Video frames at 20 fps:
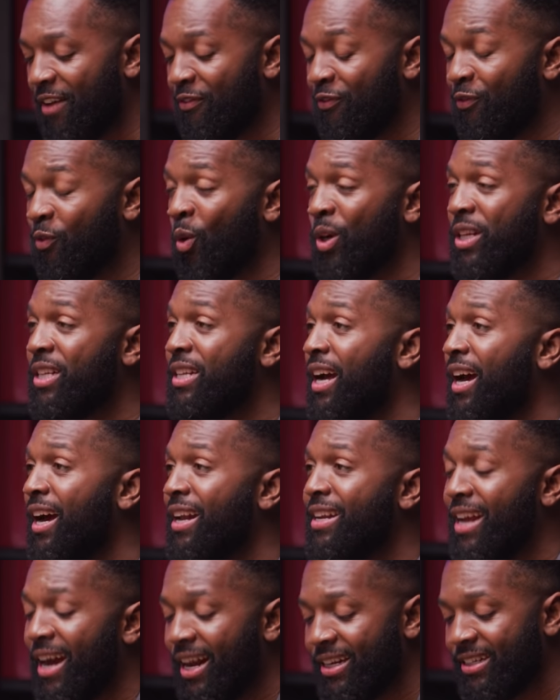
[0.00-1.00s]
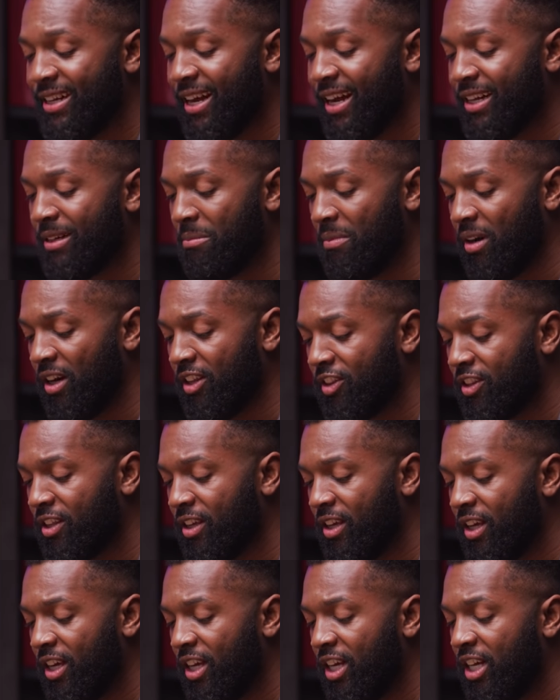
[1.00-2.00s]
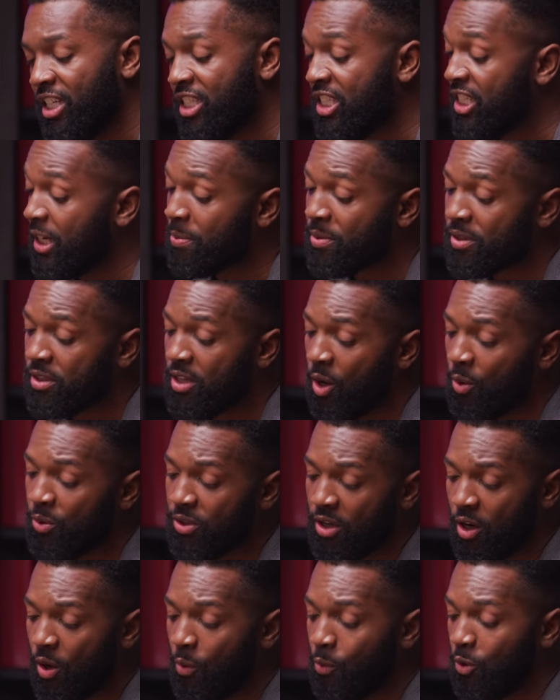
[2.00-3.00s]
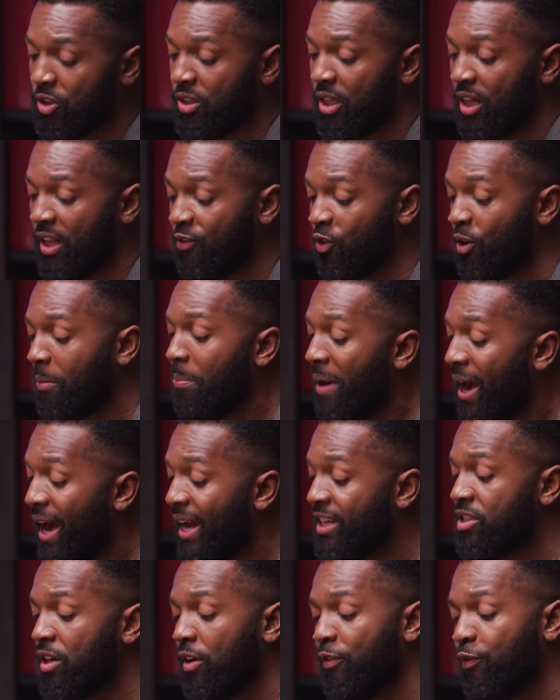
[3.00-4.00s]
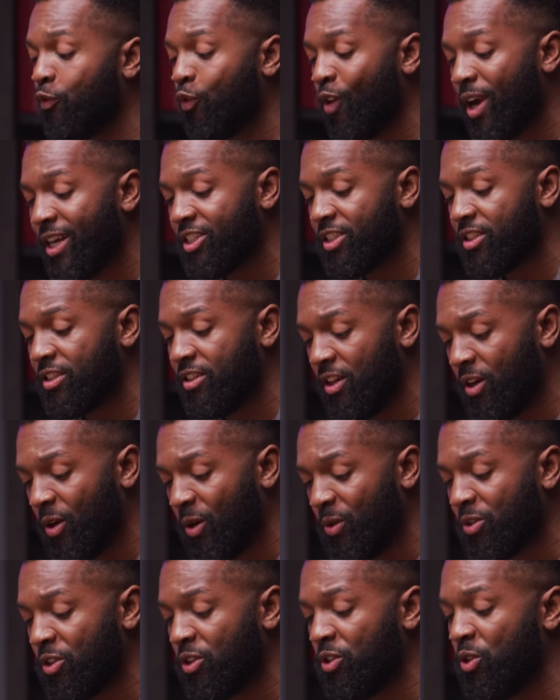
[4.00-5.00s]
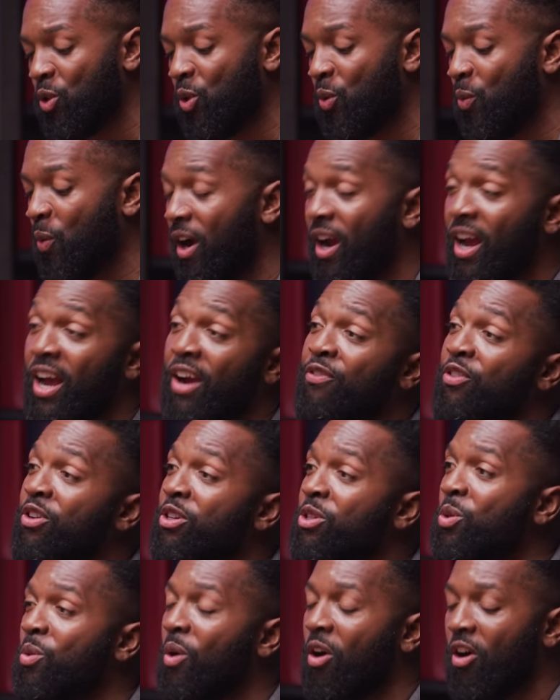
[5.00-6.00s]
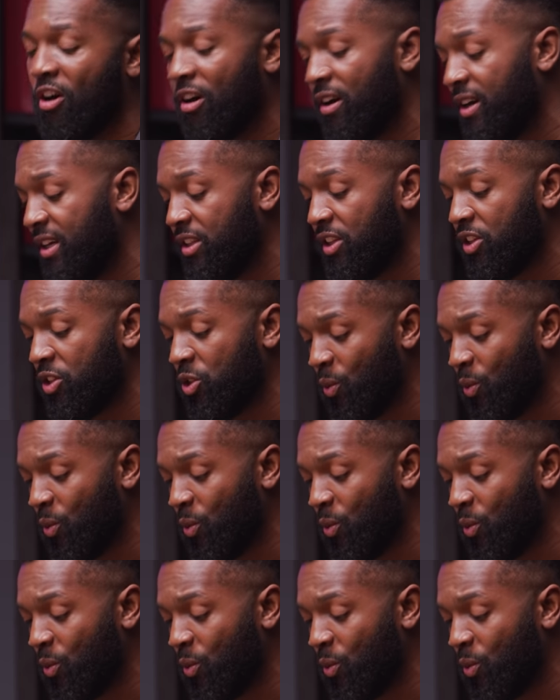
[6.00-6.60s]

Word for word: at $49.99 a month, Ship Snow Yo will deliver a patch of fresh snow to you wherever you are in the